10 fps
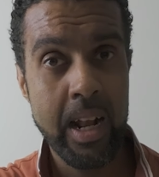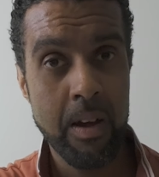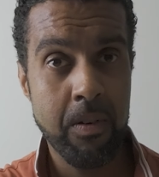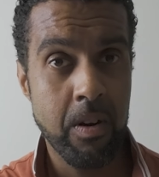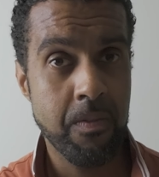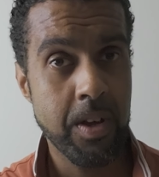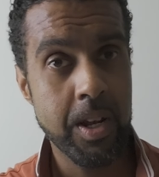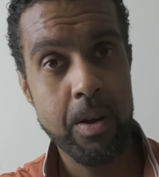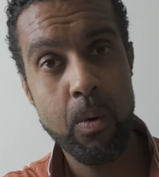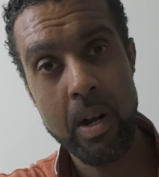level of
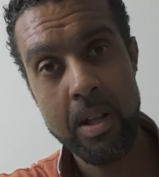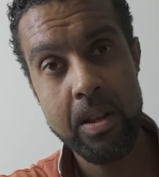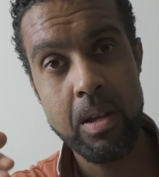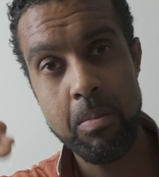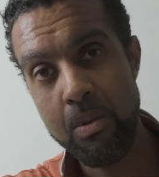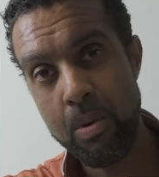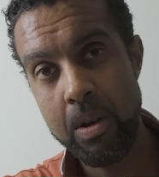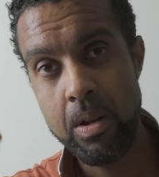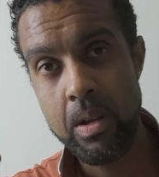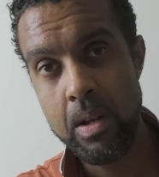inequality
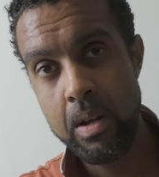between